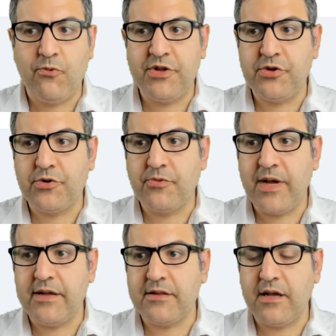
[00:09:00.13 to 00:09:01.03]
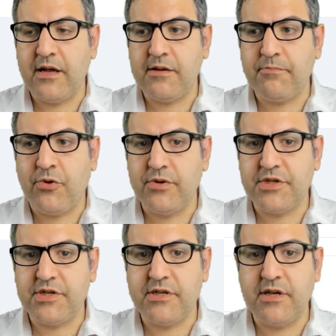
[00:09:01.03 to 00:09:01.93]
when you create a
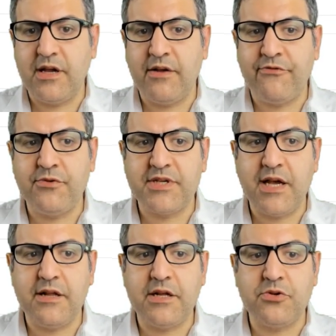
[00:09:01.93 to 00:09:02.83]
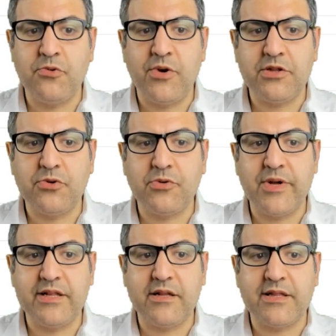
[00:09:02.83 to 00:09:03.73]
policy, if you say that you want to
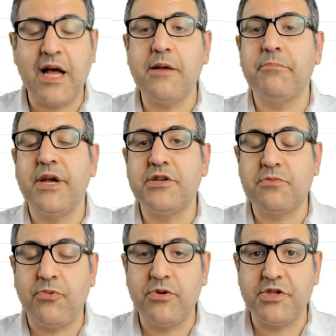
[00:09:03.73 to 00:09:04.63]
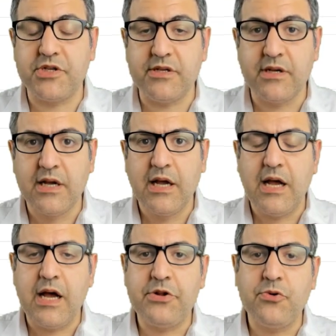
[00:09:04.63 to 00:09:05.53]
create a time-based policy
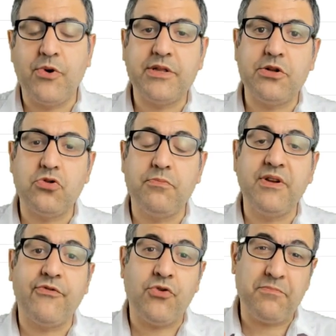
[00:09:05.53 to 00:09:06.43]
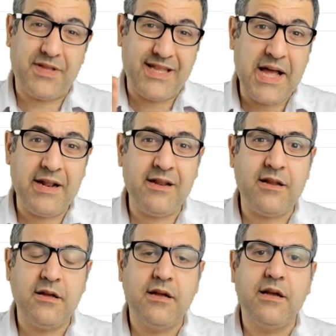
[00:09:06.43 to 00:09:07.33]
and you want it to be from
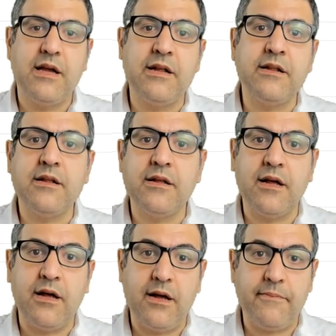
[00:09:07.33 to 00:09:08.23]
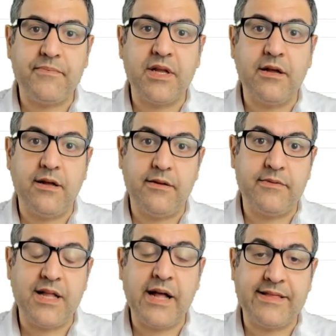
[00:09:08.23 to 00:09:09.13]
10
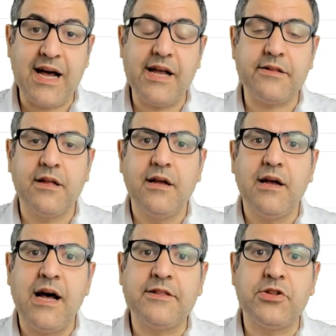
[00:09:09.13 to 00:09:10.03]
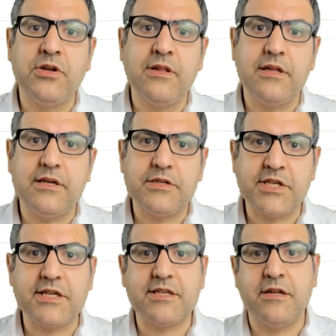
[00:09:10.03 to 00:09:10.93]
at night until
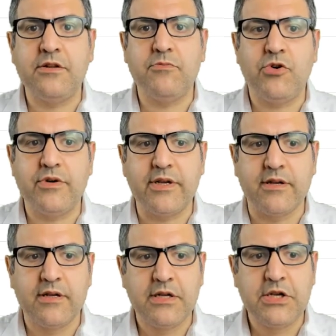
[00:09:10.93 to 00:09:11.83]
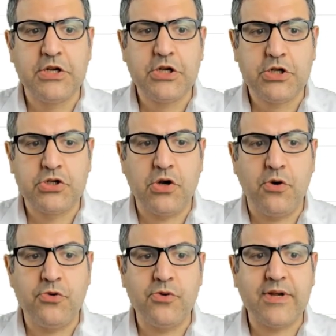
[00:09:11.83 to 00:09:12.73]
6 in the morning.
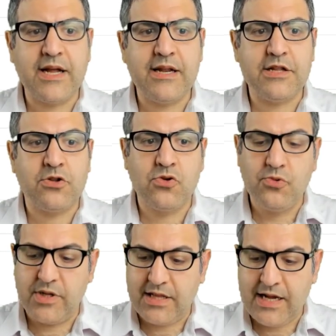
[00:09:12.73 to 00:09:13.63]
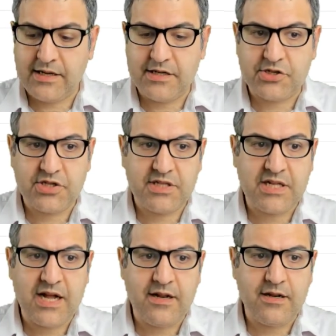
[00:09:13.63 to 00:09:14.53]
So you cannot do it like this,
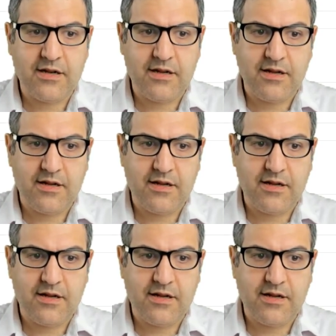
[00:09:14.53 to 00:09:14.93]
10